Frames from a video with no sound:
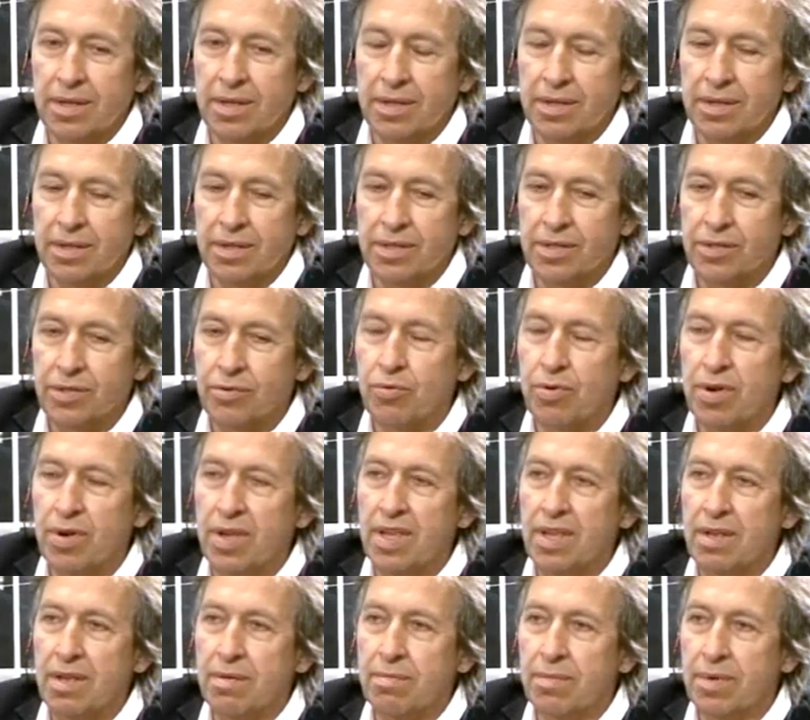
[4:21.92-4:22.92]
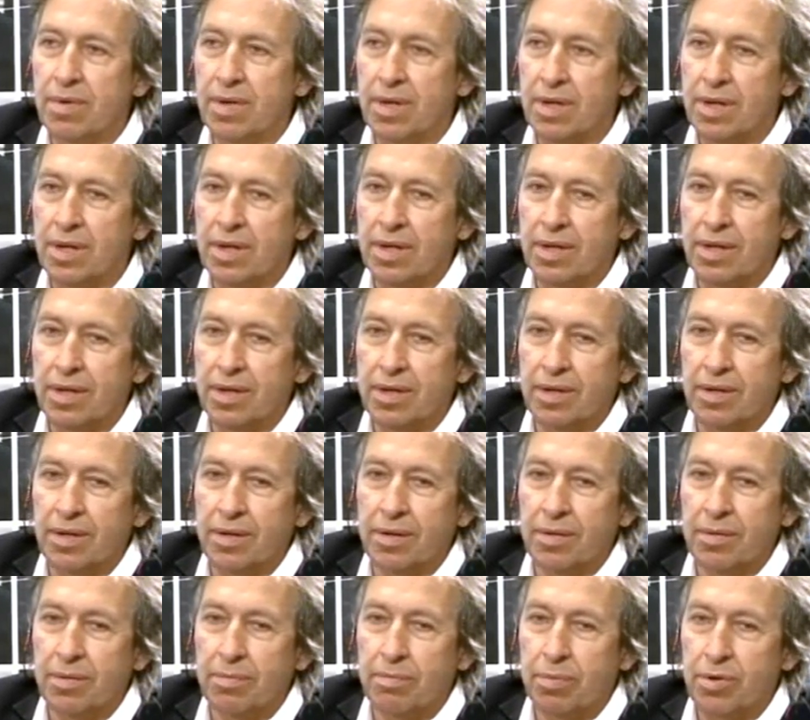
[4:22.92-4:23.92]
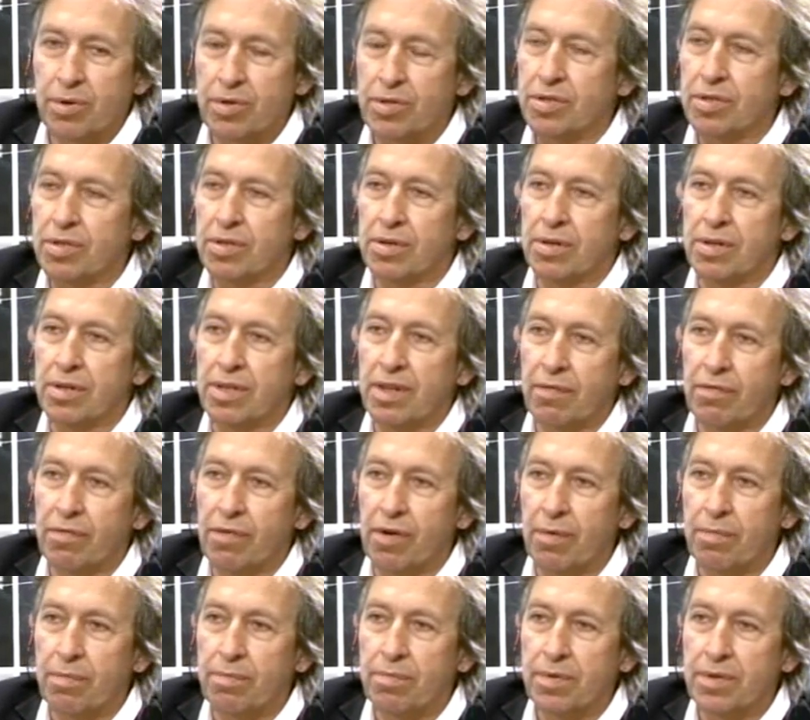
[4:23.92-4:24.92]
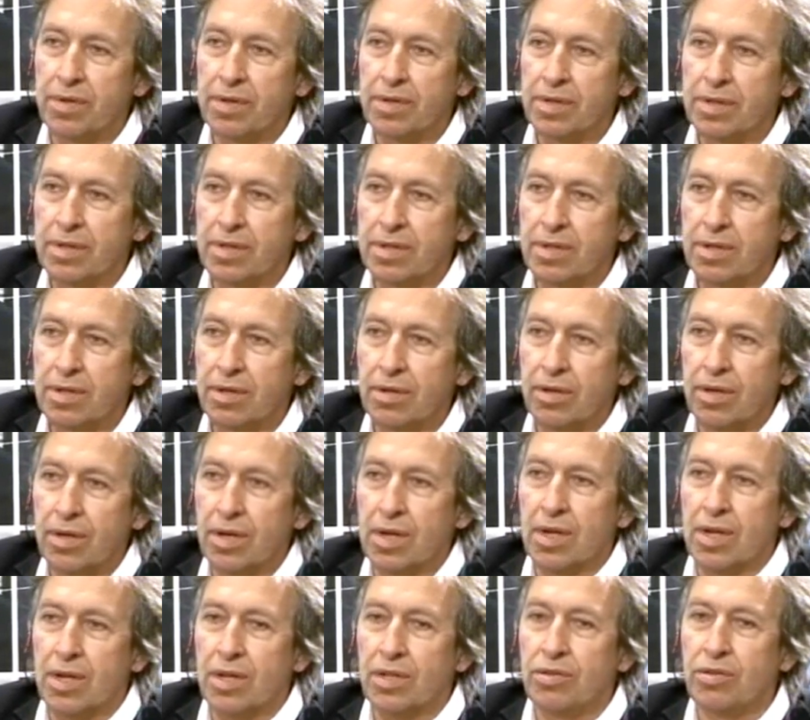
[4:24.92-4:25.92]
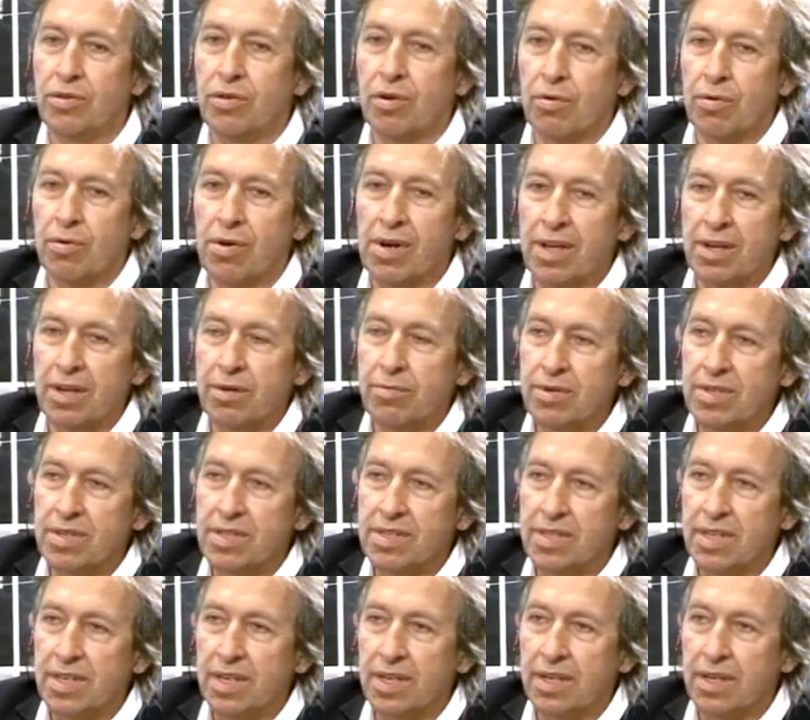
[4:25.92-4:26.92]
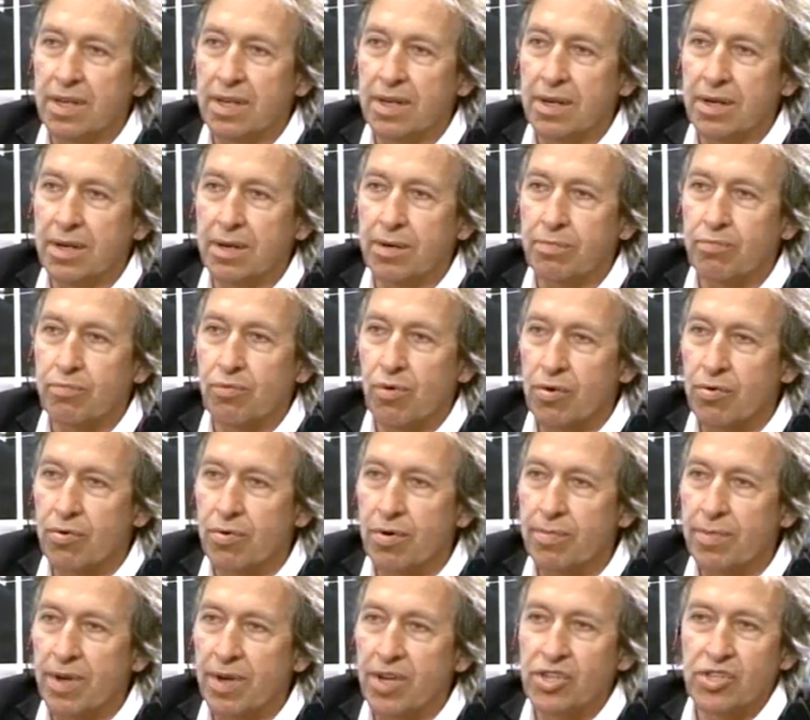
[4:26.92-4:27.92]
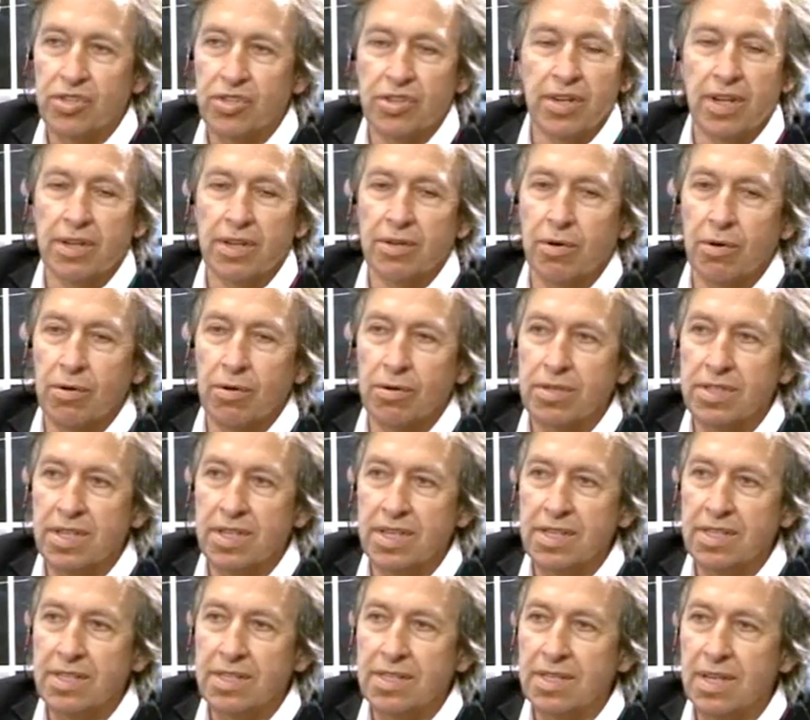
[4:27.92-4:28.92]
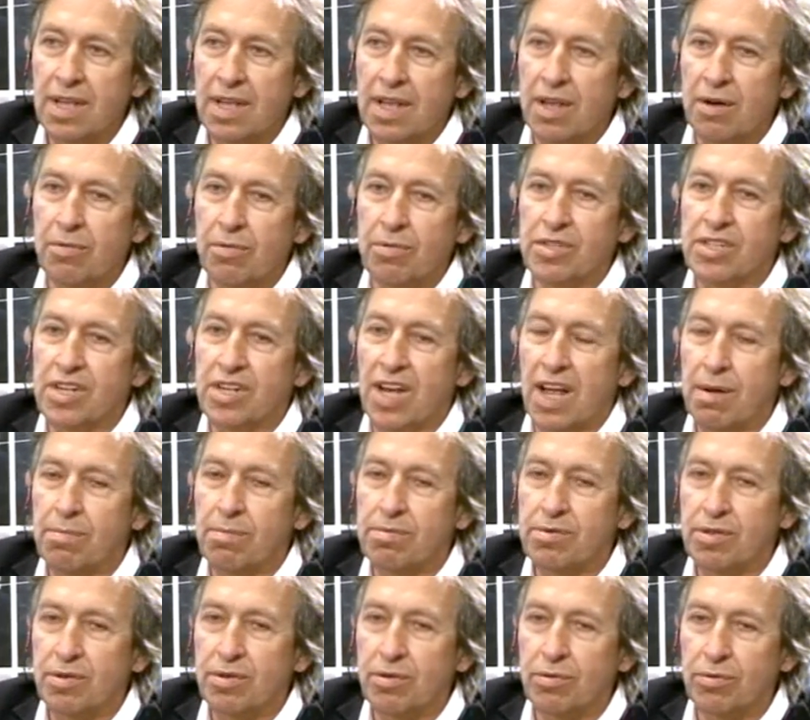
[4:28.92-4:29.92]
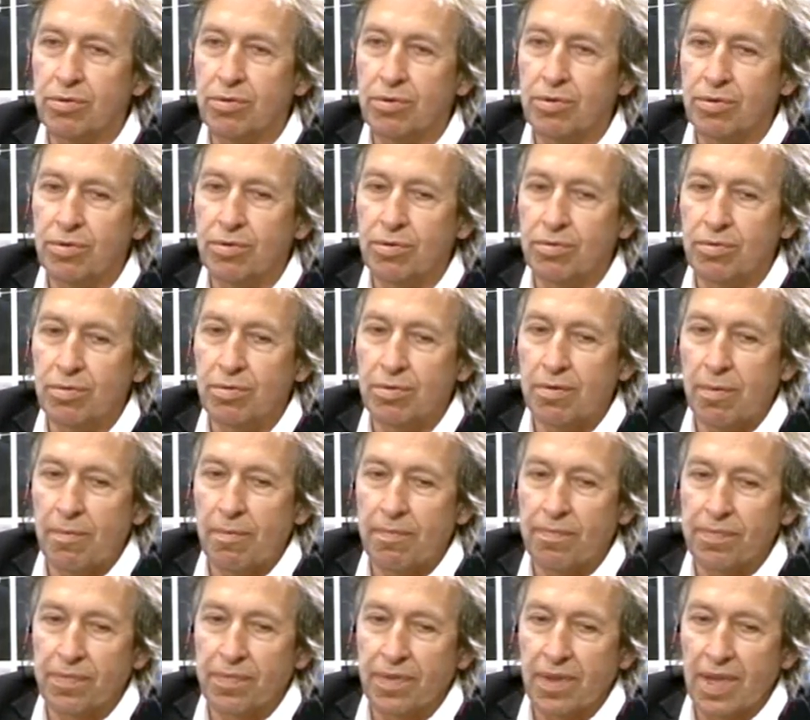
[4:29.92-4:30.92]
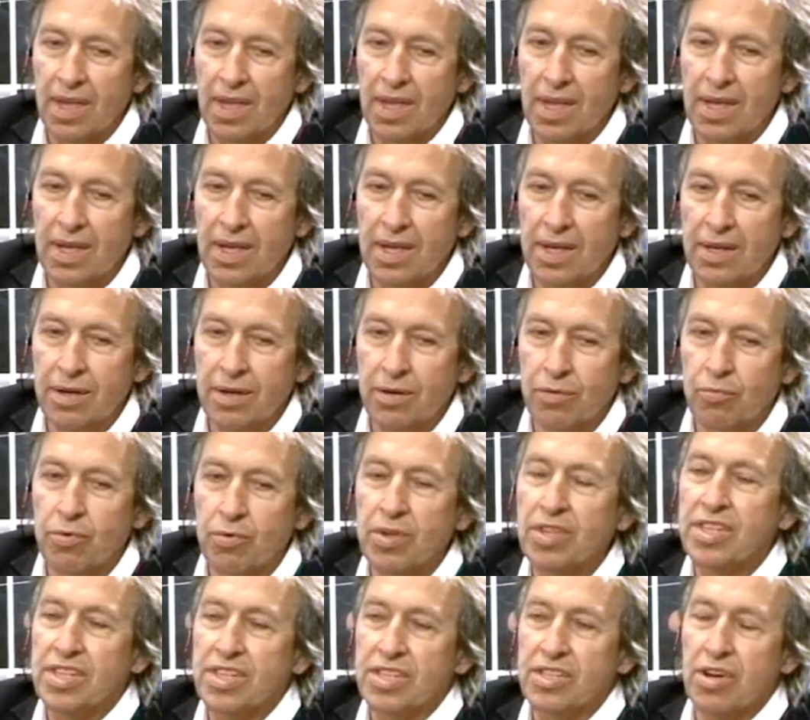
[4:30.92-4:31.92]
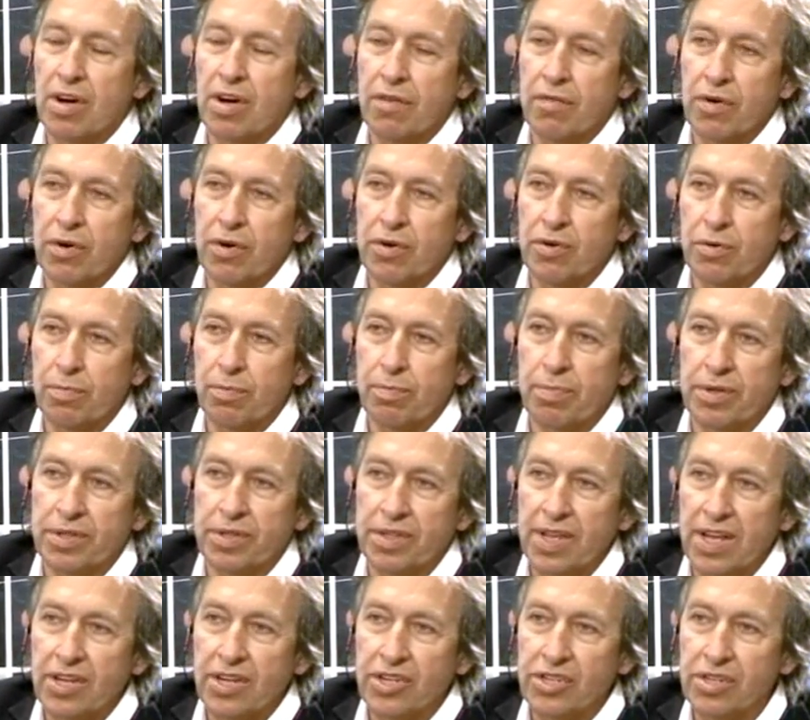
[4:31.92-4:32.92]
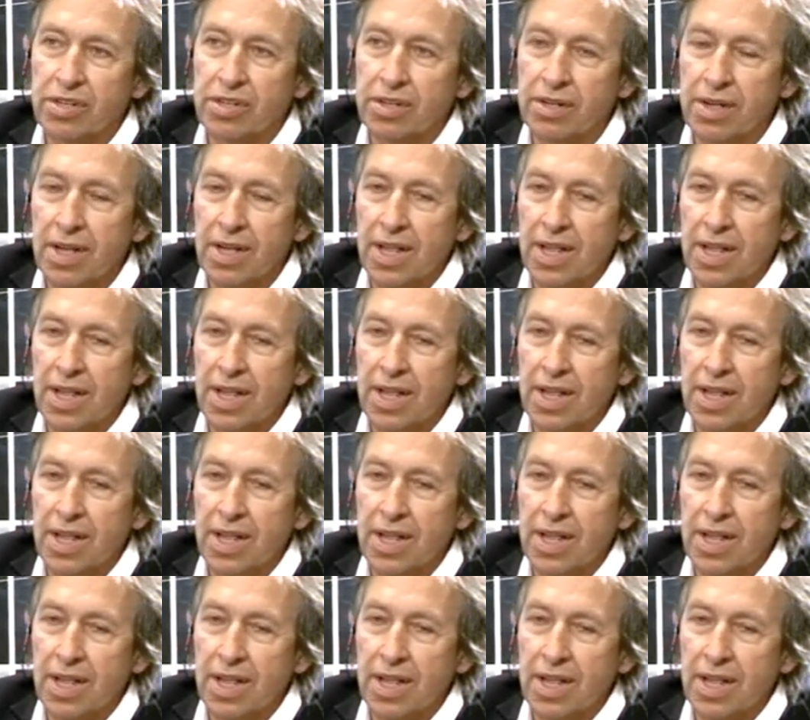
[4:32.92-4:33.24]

scream, personal development, neuro-linguistic programming, and all this, which helps you to rediscover your potential.